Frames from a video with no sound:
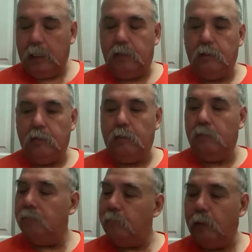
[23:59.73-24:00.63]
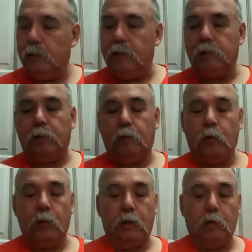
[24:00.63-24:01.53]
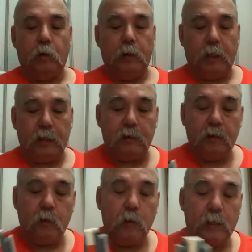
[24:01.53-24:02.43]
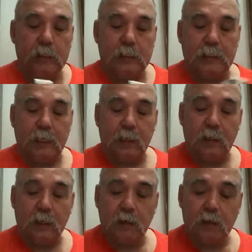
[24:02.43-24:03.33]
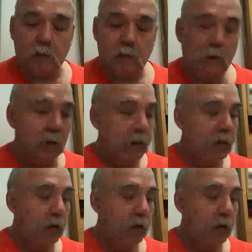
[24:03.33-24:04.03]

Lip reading: into when you're just recording, knowing that no one can see anything or